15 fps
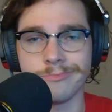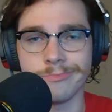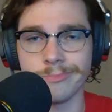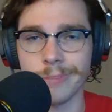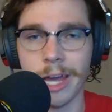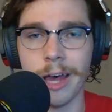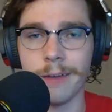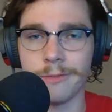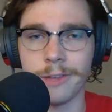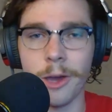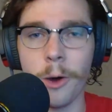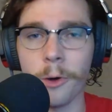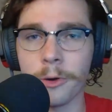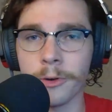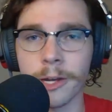
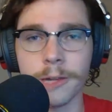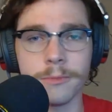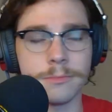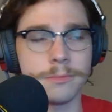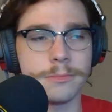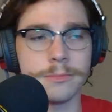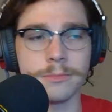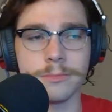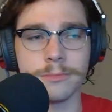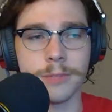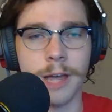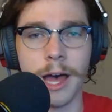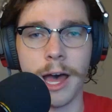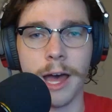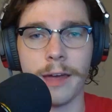deodorant,
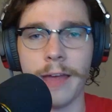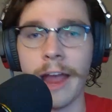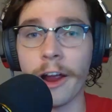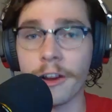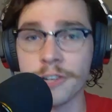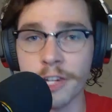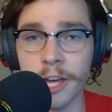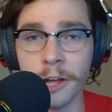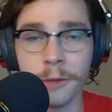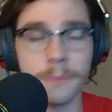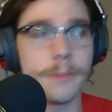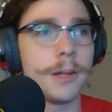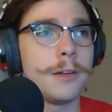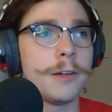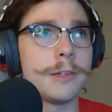hair gel.
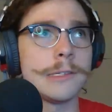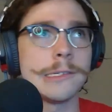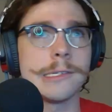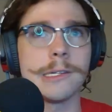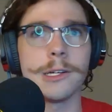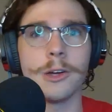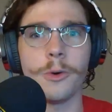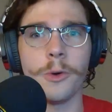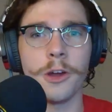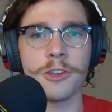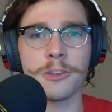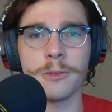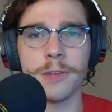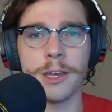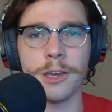What else
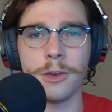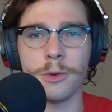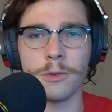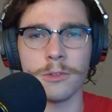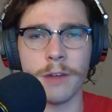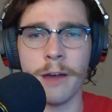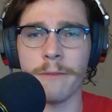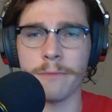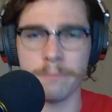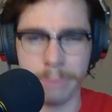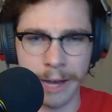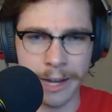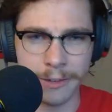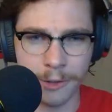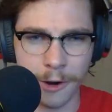can they use?
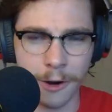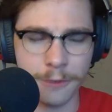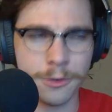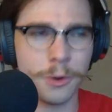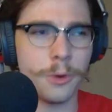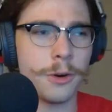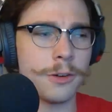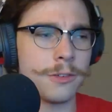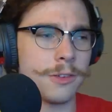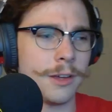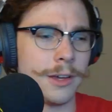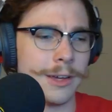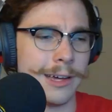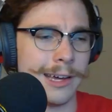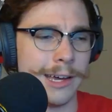Pine tar, of course,
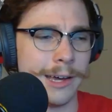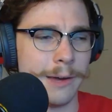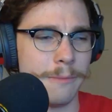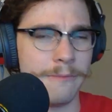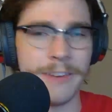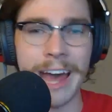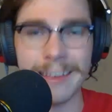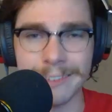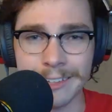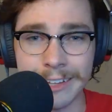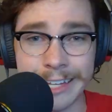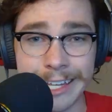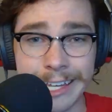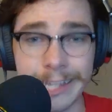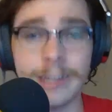
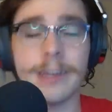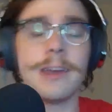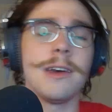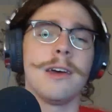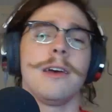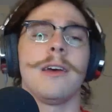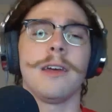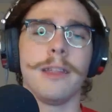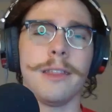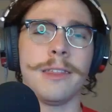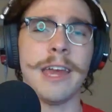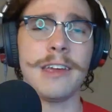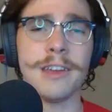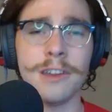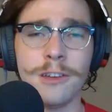Vaseline.
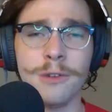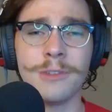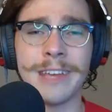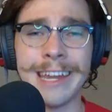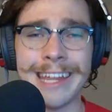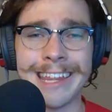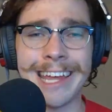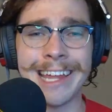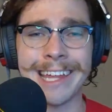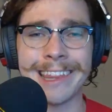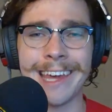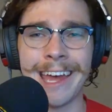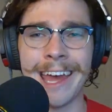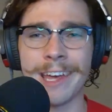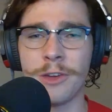They can use anything like
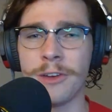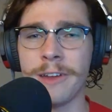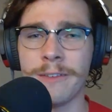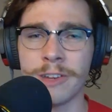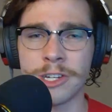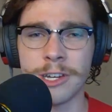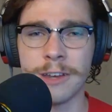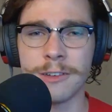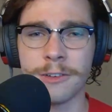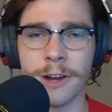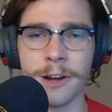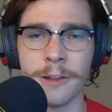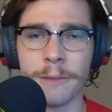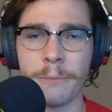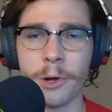that. Heck, you can even cheese
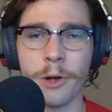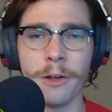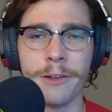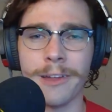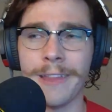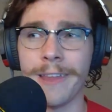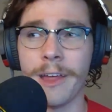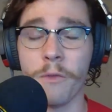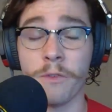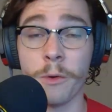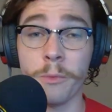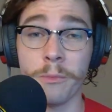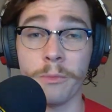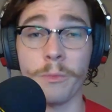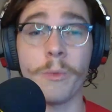grater the ball. And
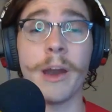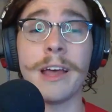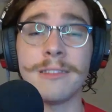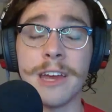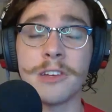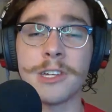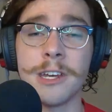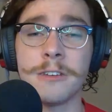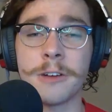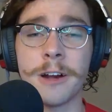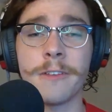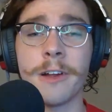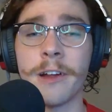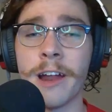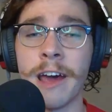from when I say cheese grater,
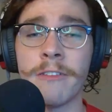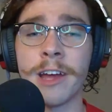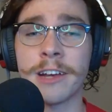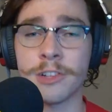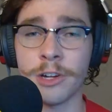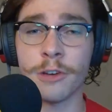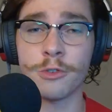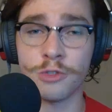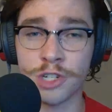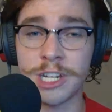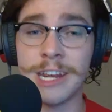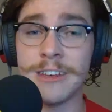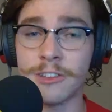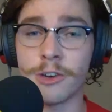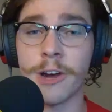they're not having an actual
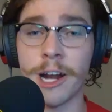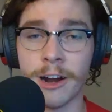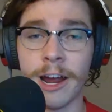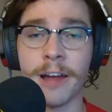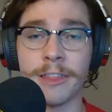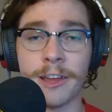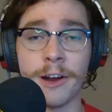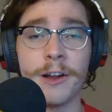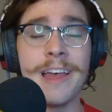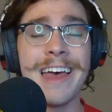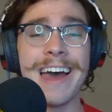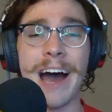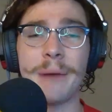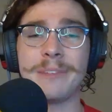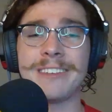cheese grater out there.
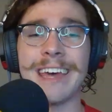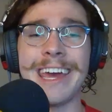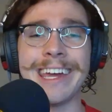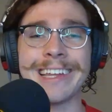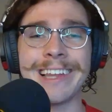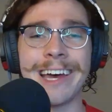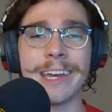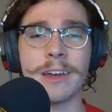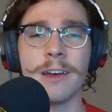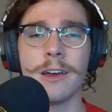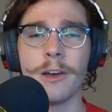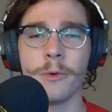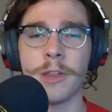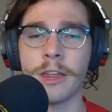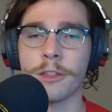I'm saying, like,
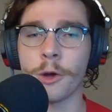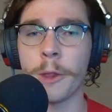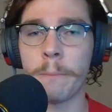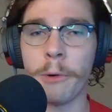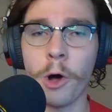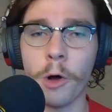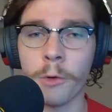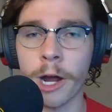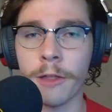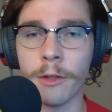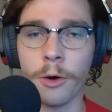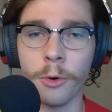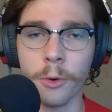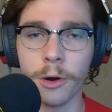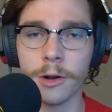when they throw the ball around the
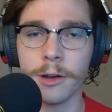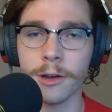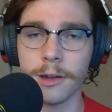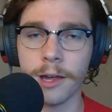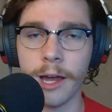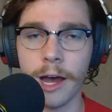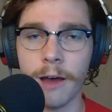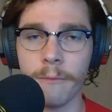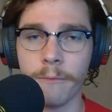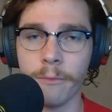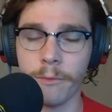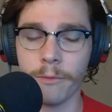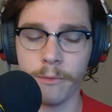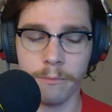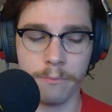horn,
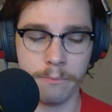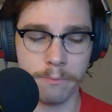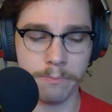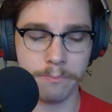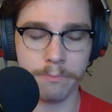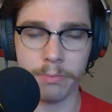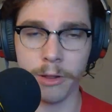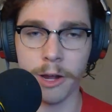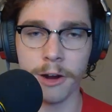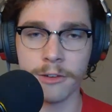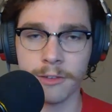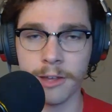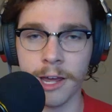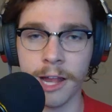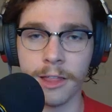
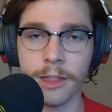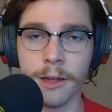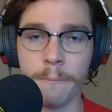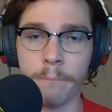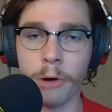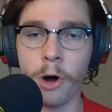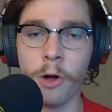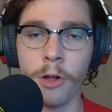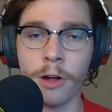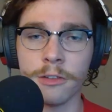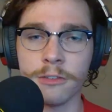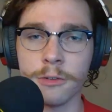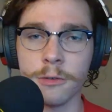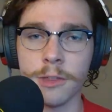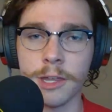players hit the ball
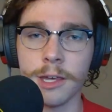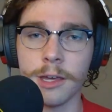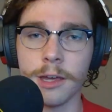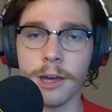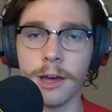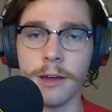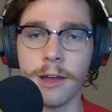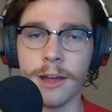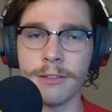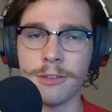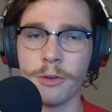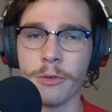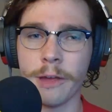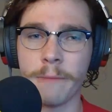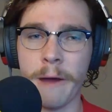onto the
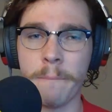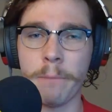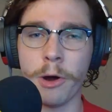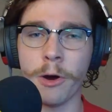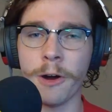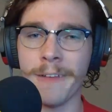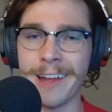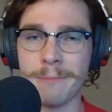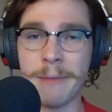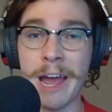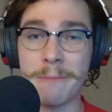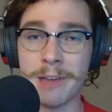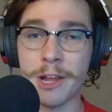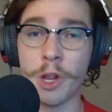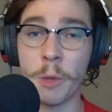into, like, a part that might
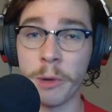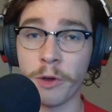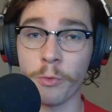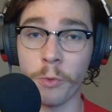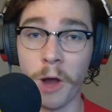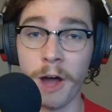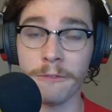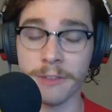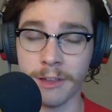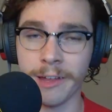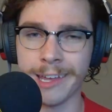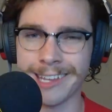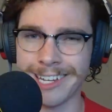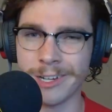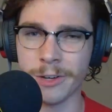be a little bit rough to,
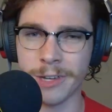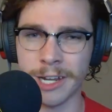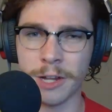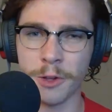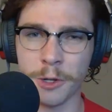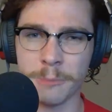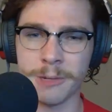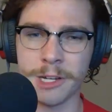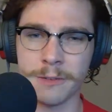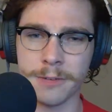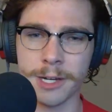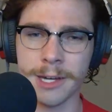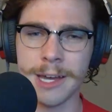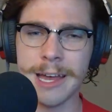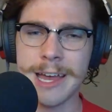like, you know, get a little bit of a